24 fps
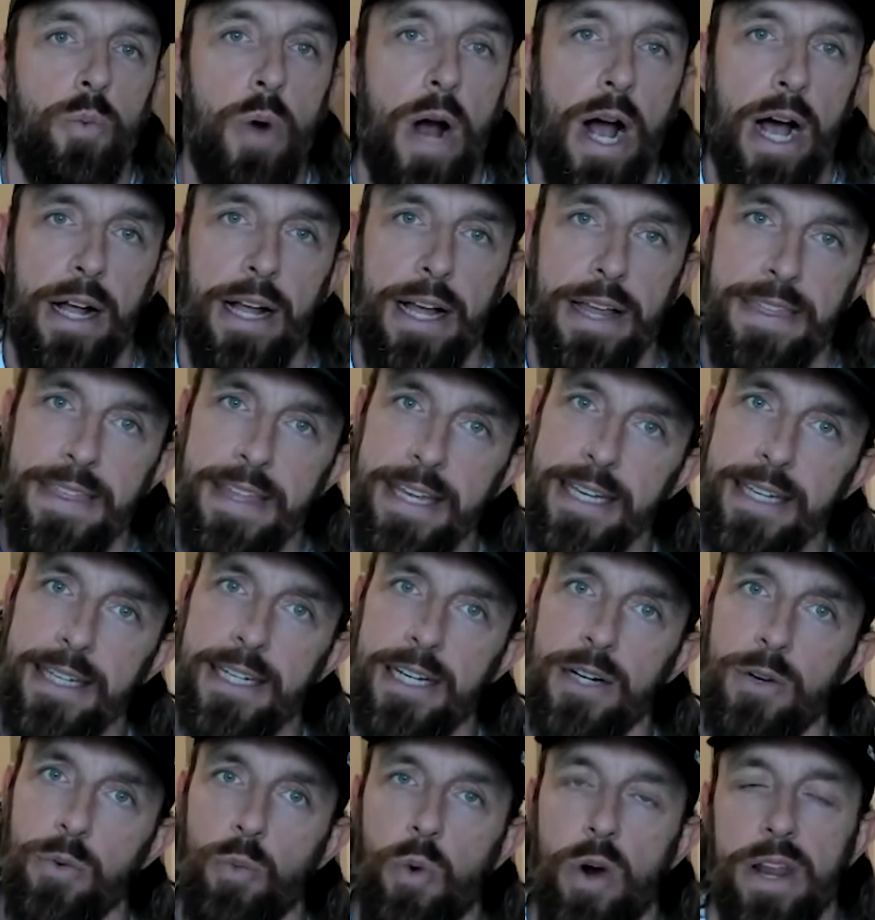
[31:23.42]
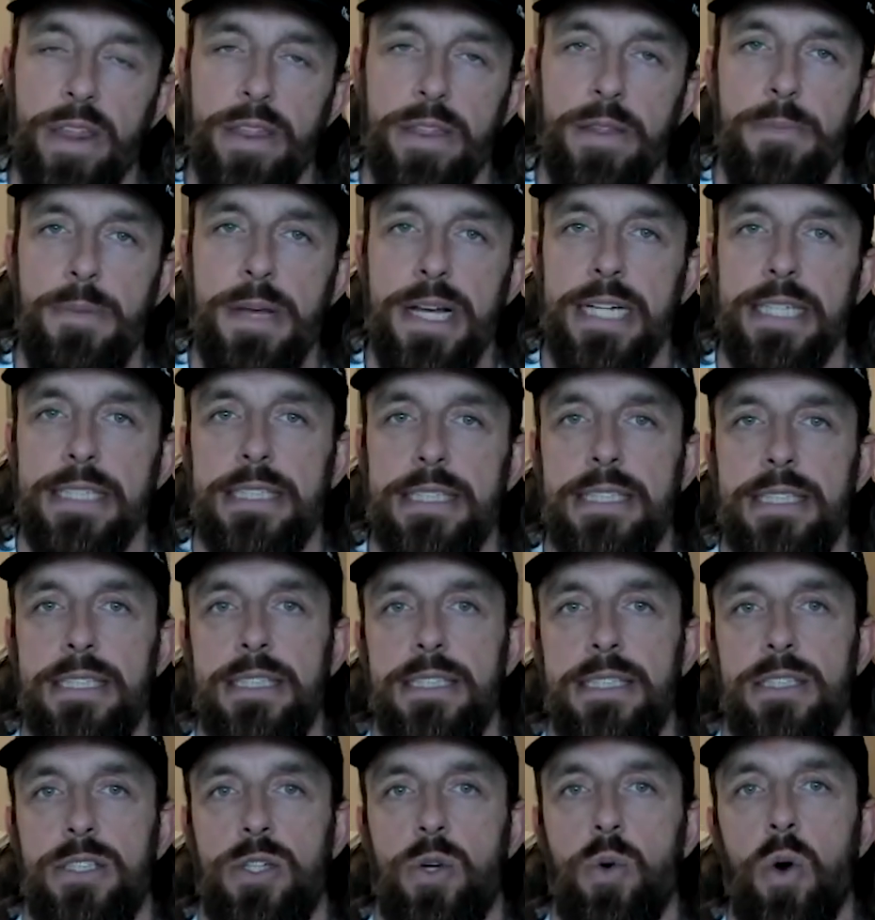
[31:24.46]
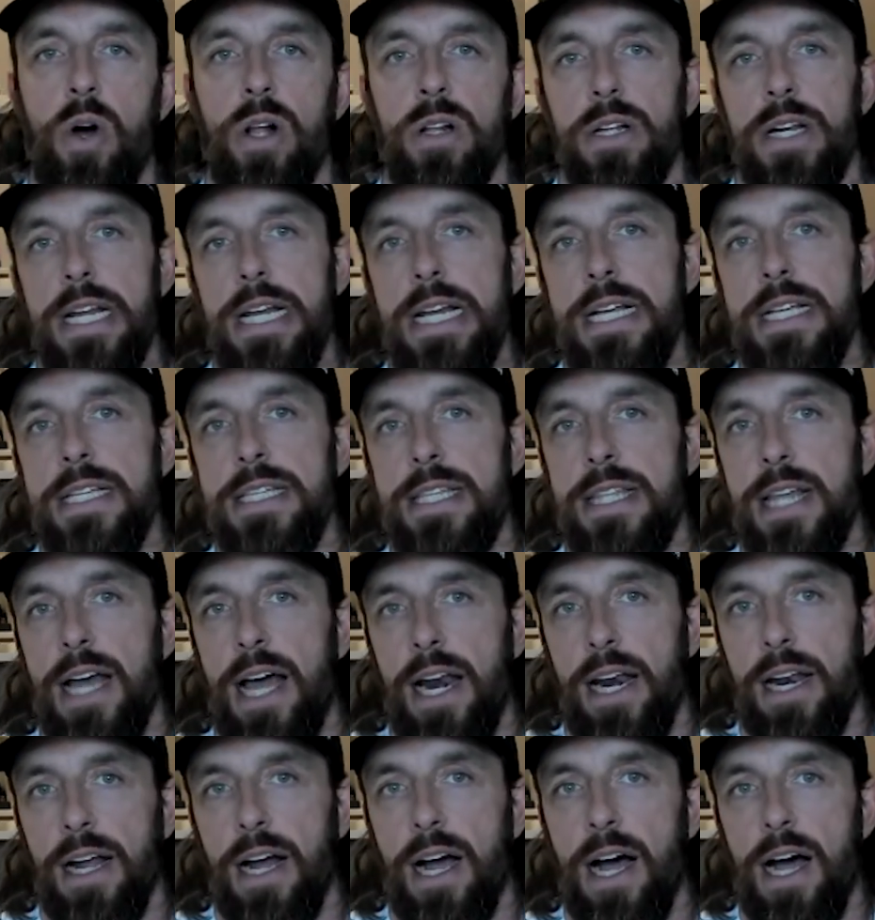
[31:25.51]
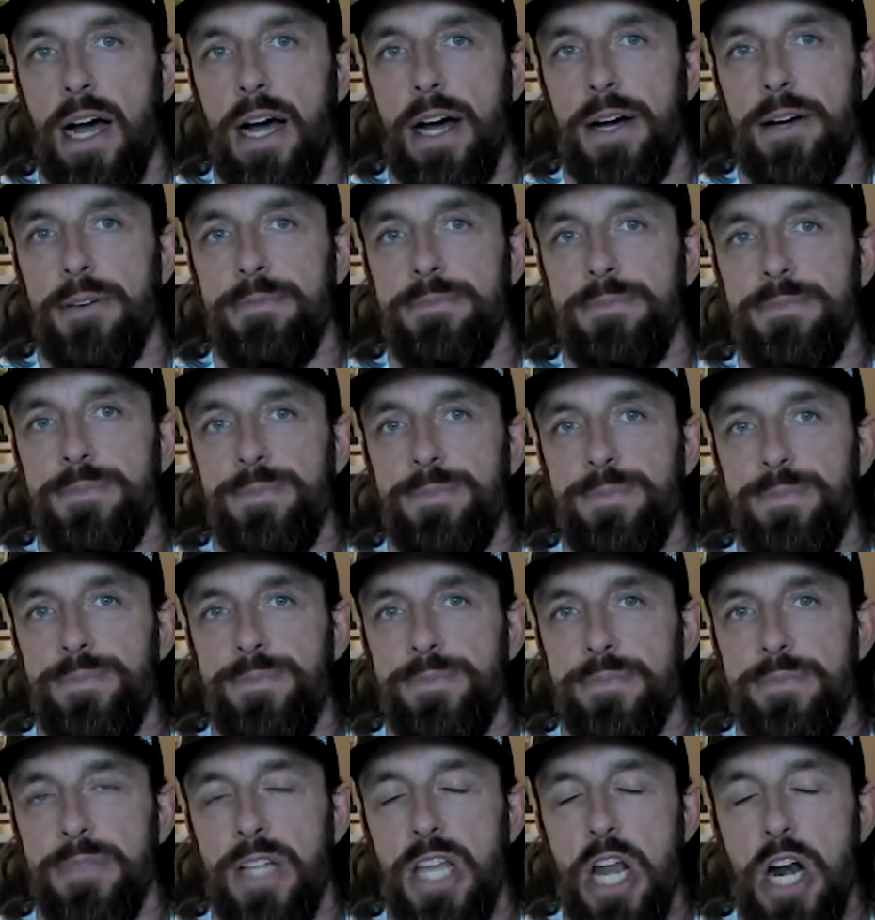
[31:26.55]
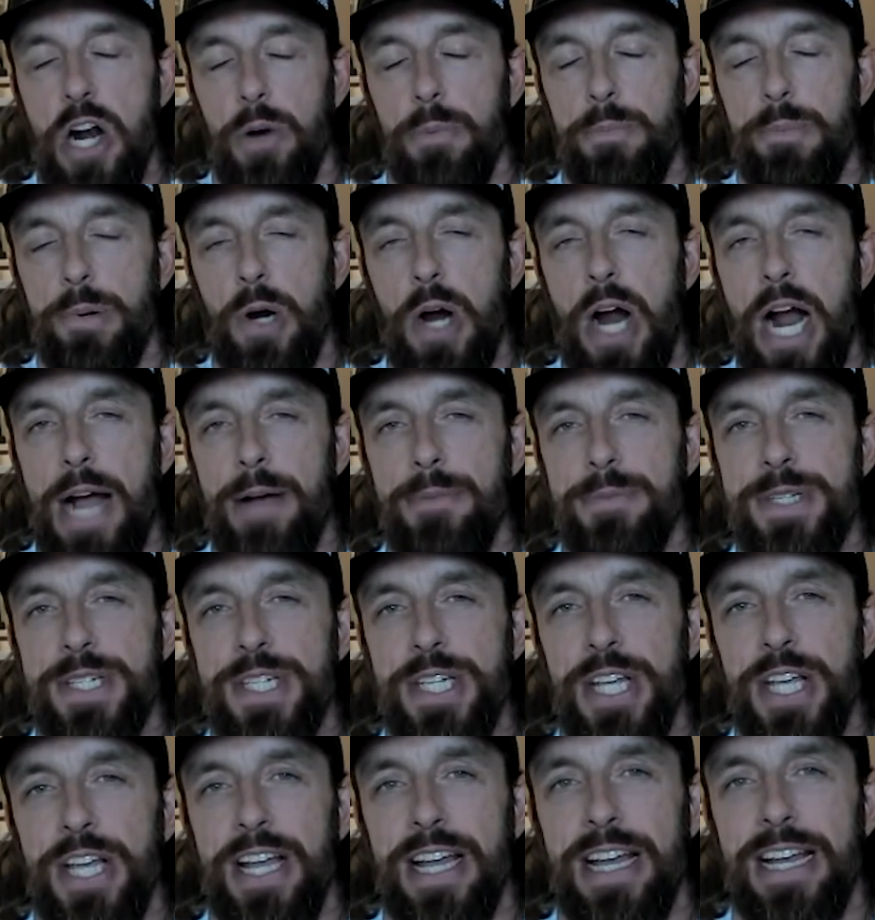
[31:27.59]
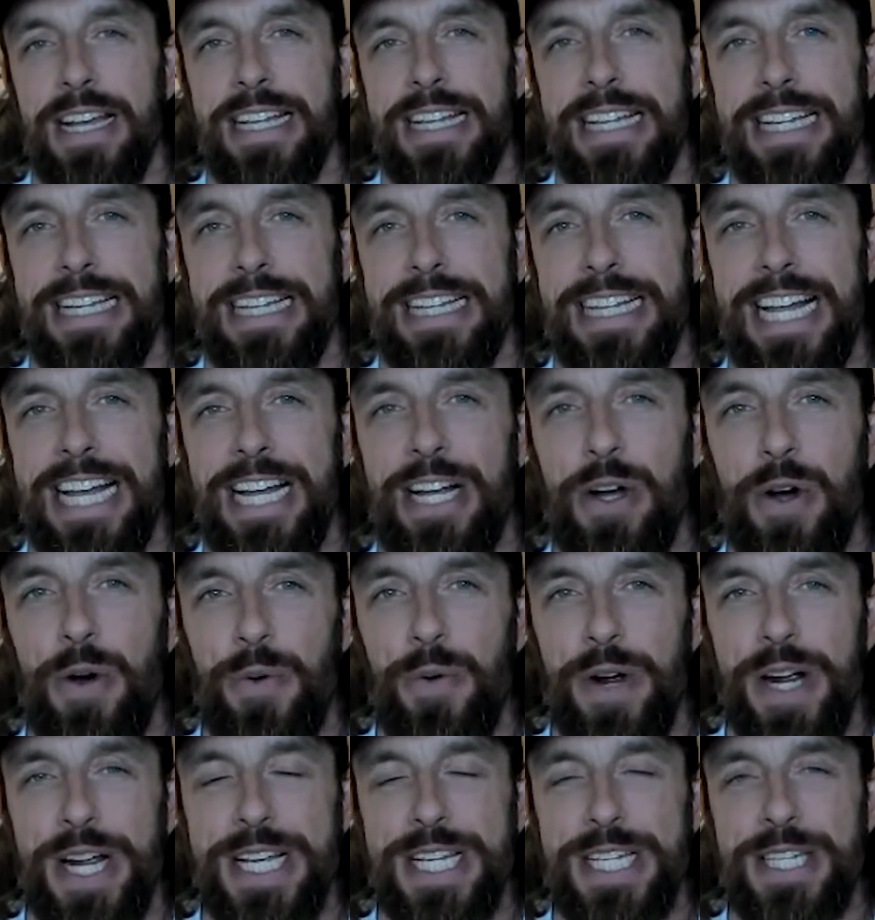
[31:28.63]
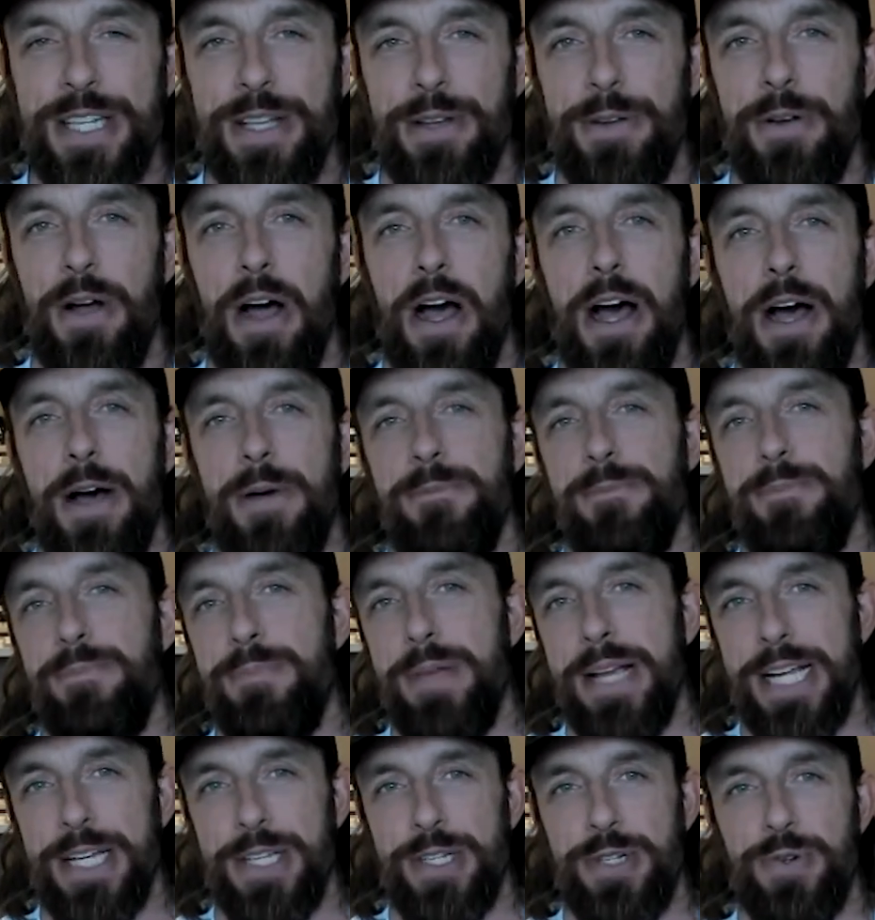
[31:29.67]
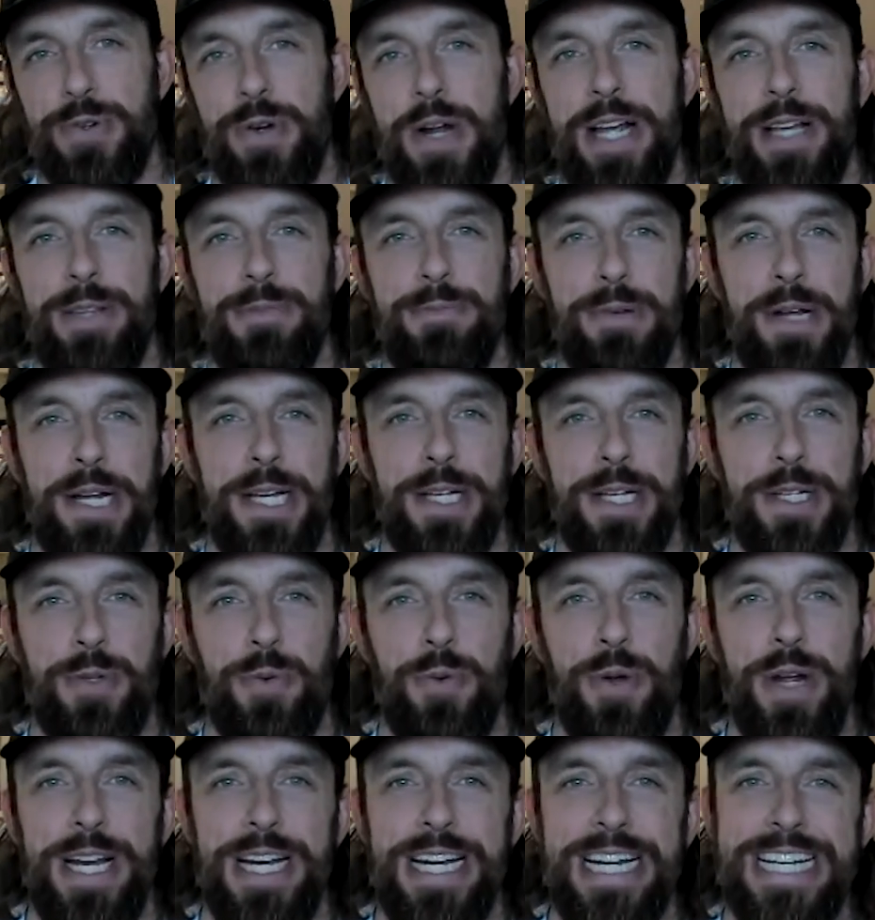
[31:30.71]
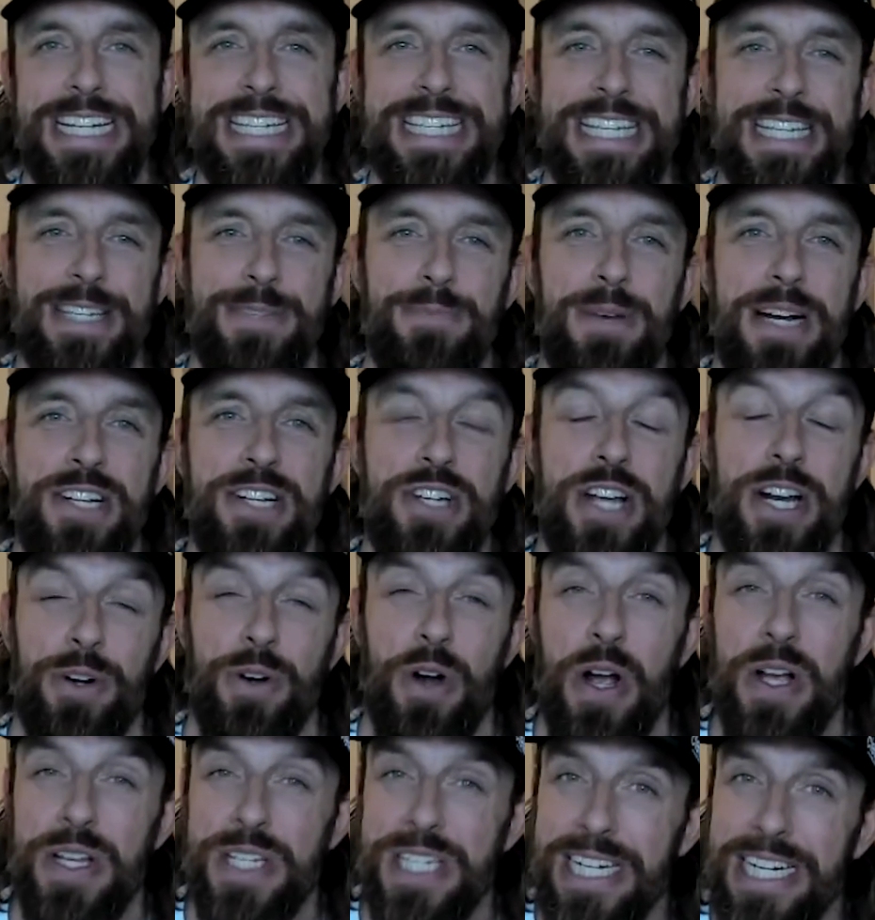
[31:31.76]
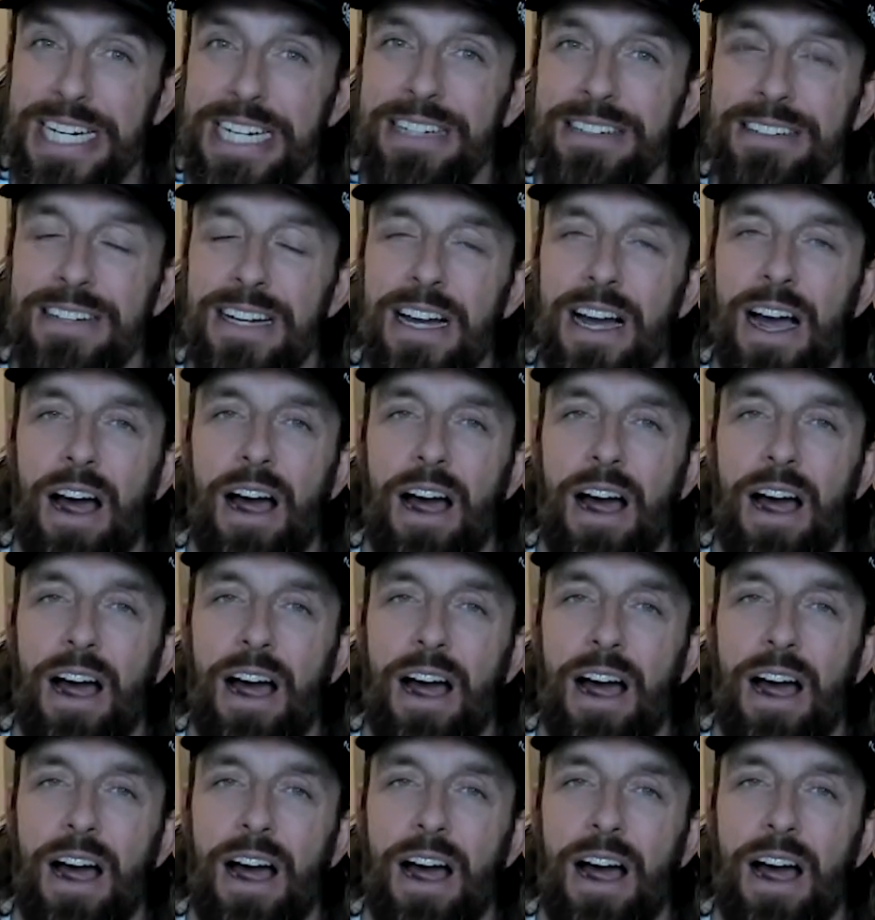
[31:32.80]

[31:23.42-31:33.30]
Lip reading: Well, I think one of the biggest qualities that, perhaps like always, biggest strength, biggest weakness is my generosity.